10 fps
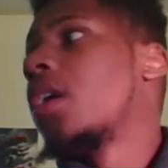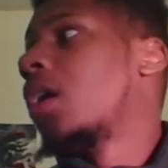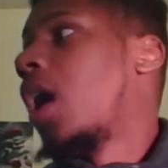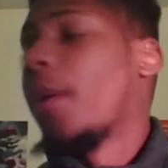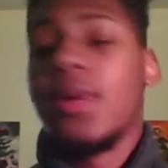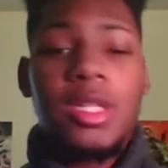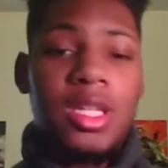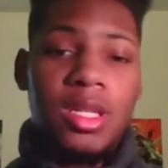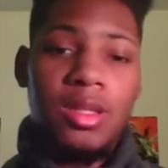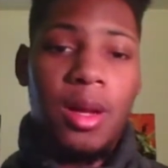I'm gonna get
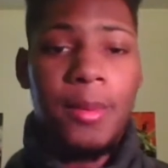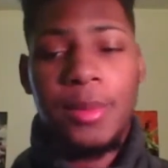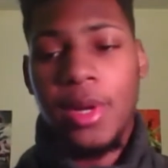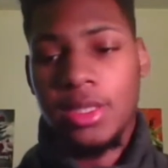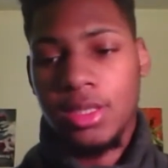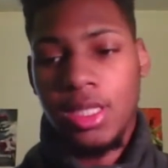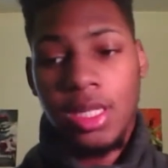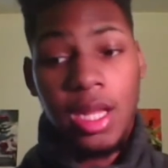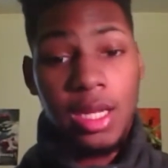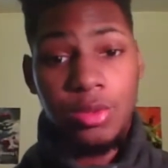in. I'm in the process of getting a
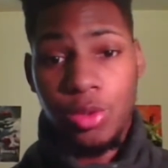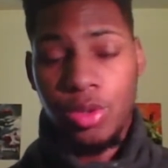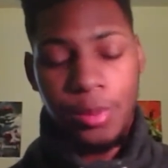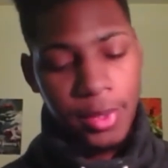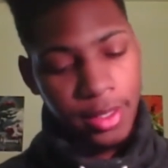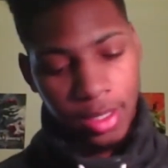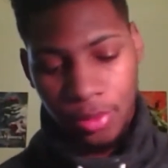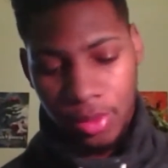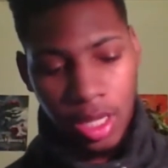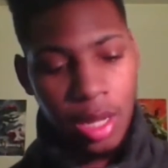lot of new equipment, a
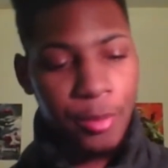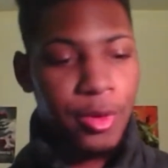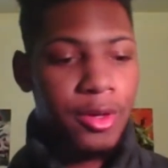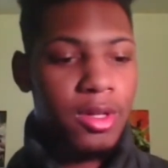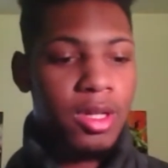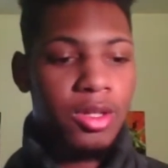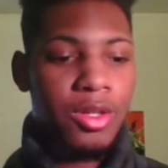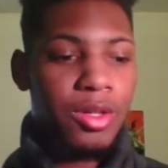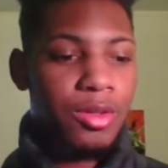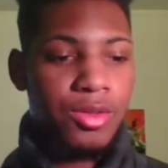new camera, you
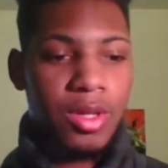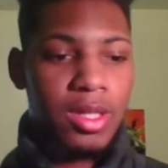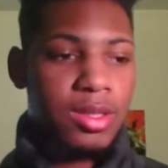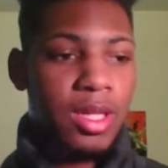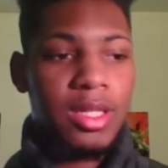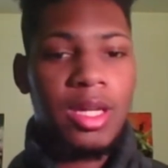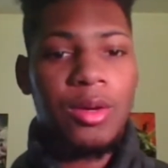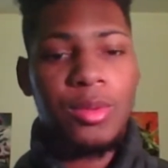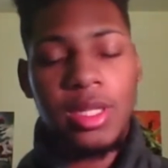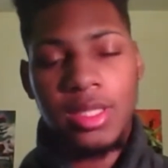know, so I can take it out.
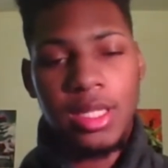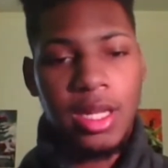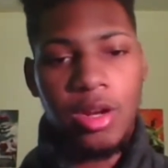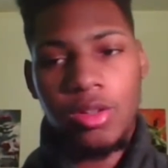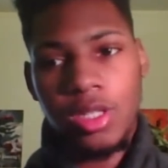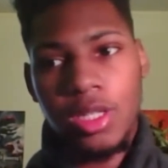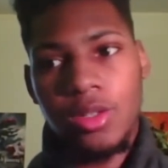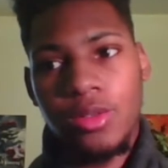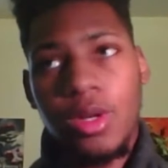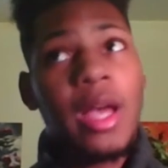When I take it out on the
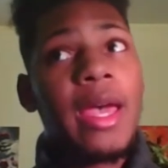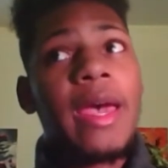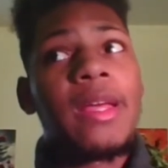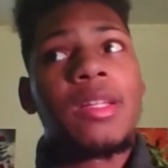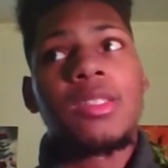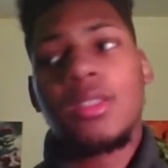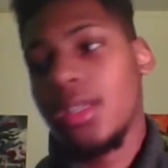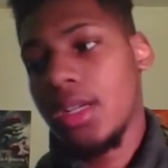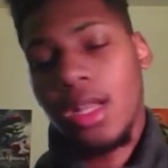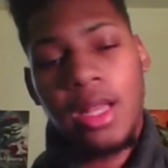go, I got
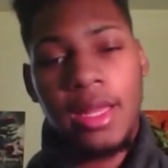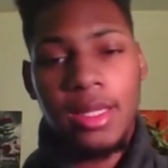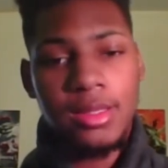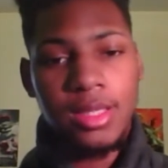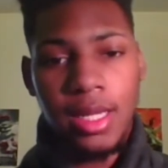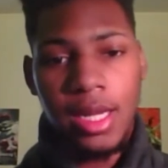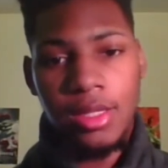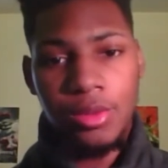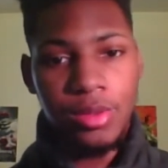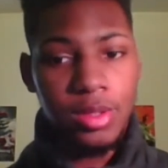a lot of things I gotta
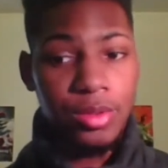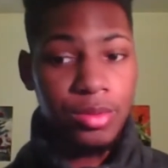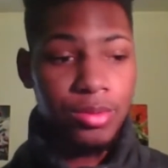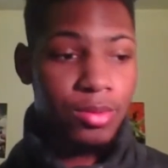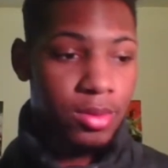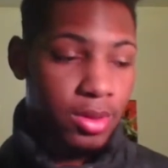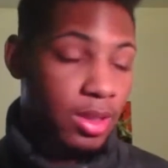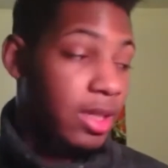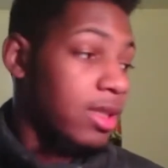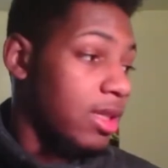do and do
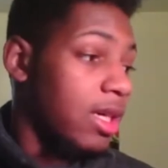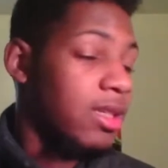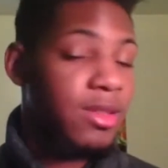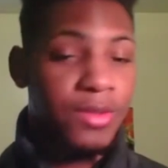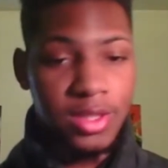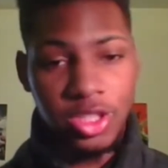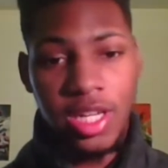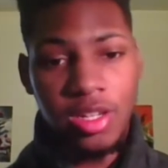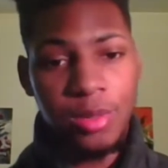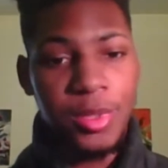get done for this
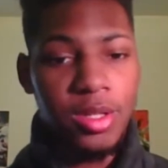channel to be